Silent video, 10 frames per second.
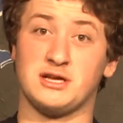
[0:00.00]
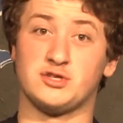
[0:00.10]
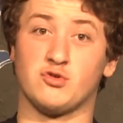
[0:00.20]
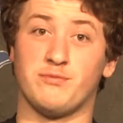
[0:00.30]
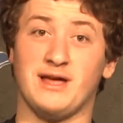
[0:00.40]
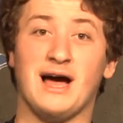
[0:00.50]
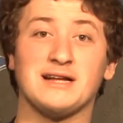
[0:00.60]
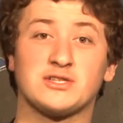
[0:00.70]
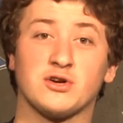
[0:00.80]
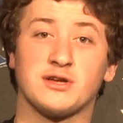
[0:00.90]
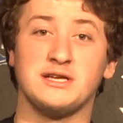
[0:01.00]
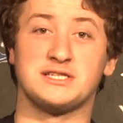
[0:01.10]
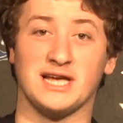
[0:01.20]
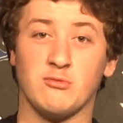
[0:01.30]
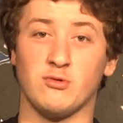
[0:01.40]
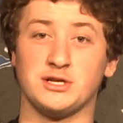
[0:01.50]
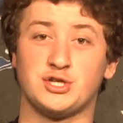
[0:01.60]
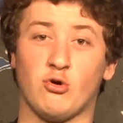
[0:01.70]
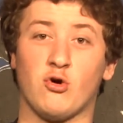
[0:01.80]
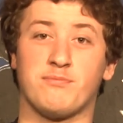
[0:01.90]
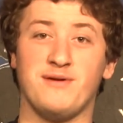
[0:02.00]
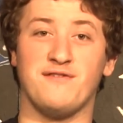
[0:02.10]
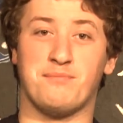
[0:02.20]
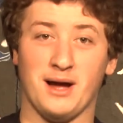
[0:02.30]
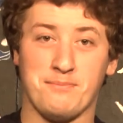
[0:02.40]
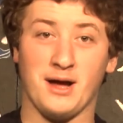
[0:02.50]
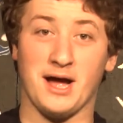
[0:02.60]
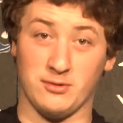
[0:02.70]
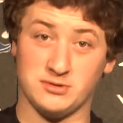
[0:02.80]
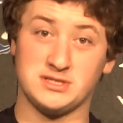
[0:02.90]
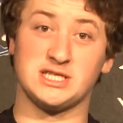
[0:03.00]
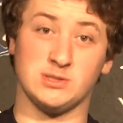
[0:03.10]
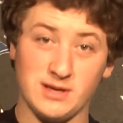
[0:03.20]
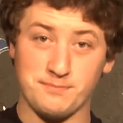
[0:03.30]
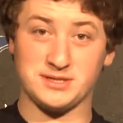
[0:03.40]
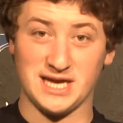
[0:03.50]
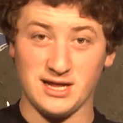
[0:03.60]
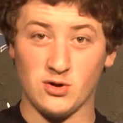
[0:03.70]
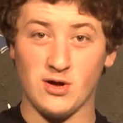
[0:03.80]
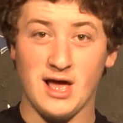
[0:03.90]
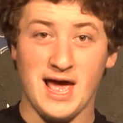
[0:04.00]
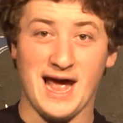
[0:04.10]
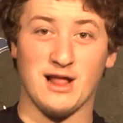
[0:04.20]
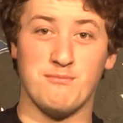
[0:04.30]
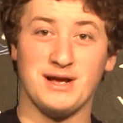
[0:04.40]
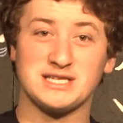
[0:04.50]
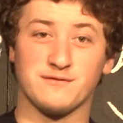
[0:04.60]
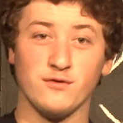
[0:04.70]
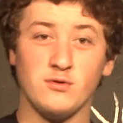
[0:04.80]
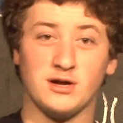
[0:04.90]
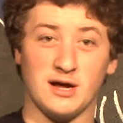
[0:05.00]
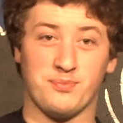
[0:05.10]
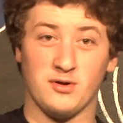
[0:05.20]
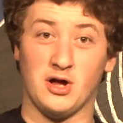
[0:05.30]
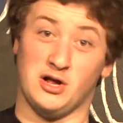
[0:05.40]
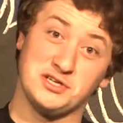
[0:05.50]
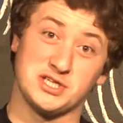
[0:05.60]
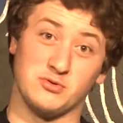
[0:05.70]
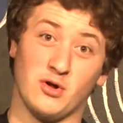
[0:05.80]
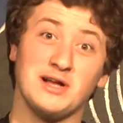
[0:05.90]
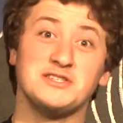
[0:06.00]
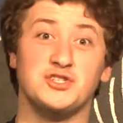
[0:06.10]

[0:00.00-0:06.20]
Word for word: lunch will be hot turkey sandwich or beef pot pie with sweet potato and a mixed fruit cup, also known as